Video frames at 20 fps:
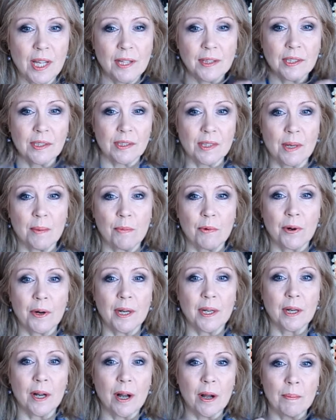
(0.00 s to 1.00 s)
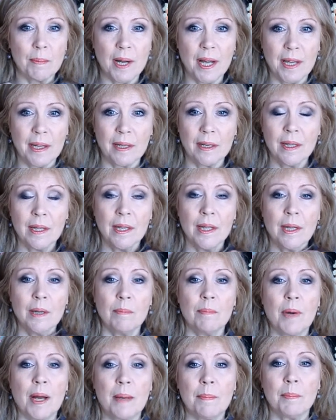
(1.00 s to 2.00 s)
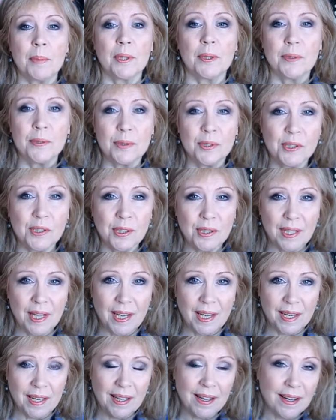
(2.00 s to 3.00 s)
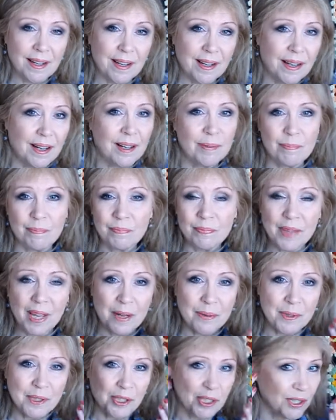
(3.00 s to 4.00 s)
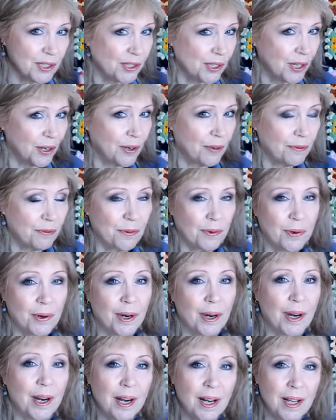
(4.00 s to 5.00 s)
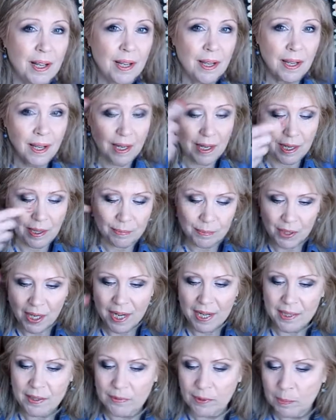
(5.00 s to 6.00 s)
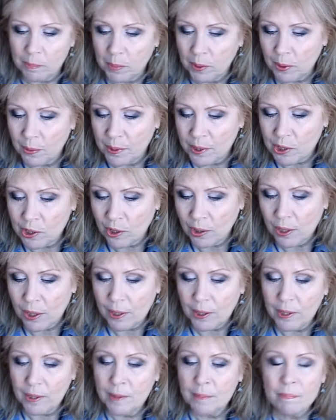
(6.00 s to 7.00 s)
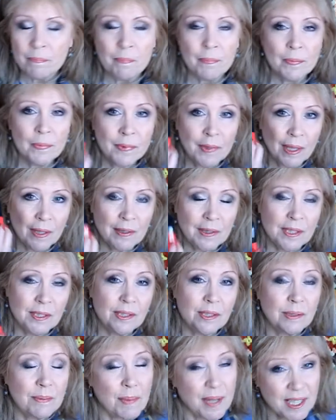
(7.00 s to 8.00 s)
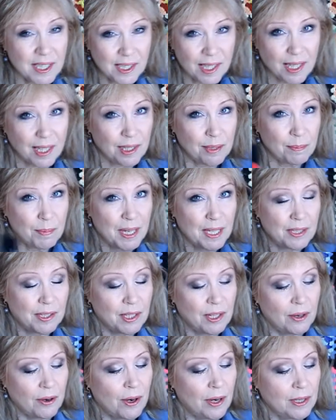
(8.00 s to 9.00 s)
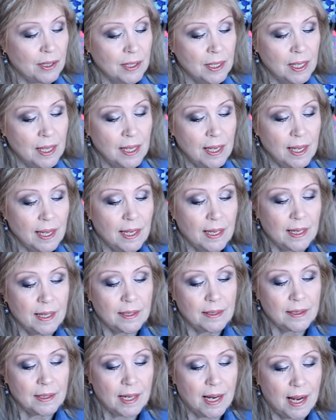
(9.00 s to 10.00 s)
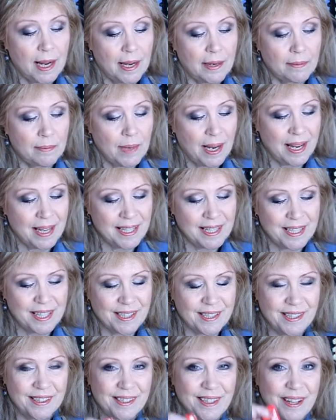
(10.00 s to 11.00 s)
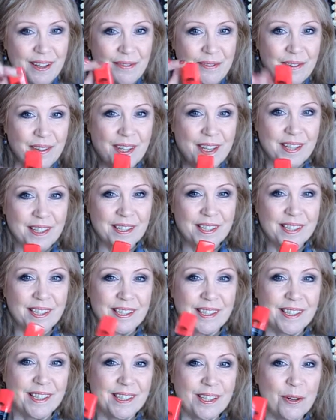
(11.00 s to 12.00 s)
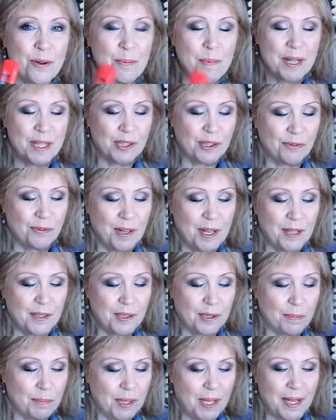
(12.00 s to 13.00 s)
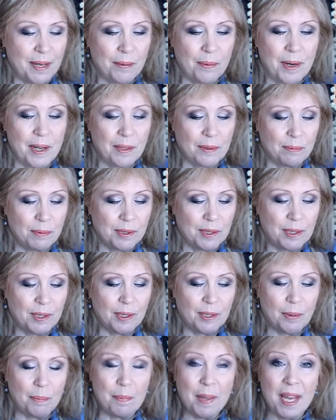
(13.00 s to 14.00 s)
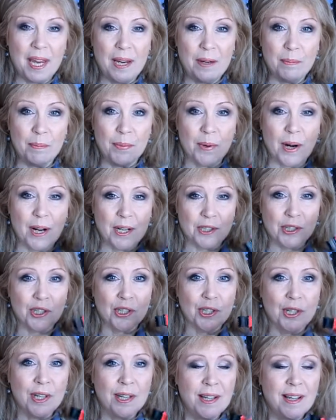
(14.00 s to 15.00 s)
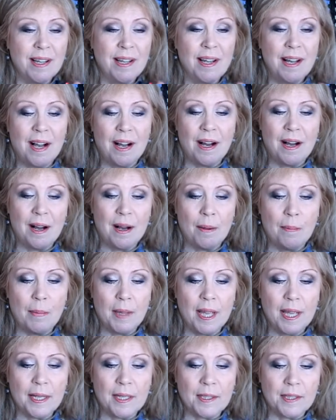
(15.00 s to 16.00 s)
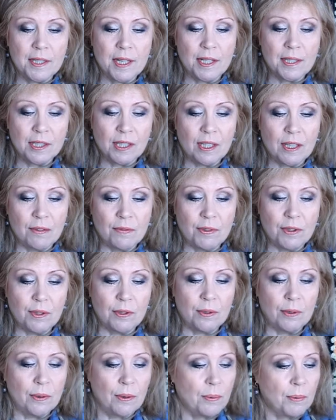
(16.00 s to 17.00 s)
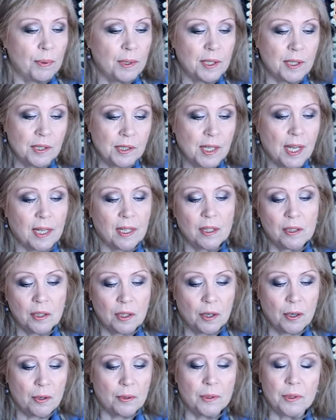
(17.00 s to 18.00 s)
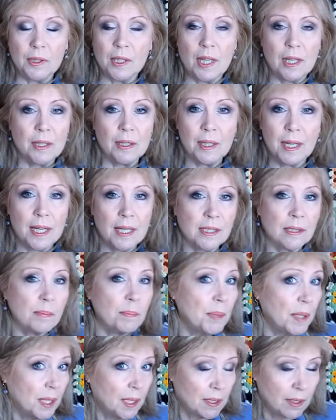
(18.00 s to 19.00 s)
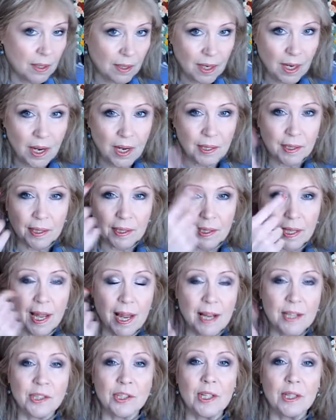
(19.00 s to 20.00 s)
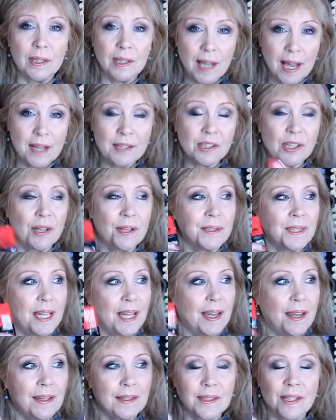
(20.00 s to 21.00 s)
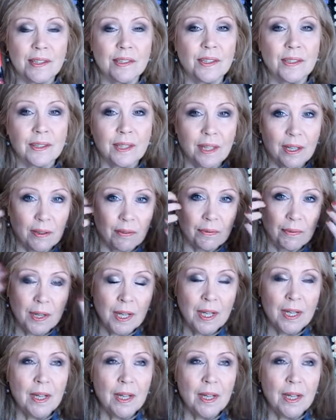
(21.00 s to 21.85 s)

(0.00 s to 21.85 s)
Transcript: thought since I'm wearing all my, my blues today, um, I would just go for um, kind of a bluish look. This is my second mascara and I, I just love this. It's so much fun to play with with a little paintbrush. Um, and it does give you, with the second coat, you get a nice big honking lash. It lasts all day. It doesn't leave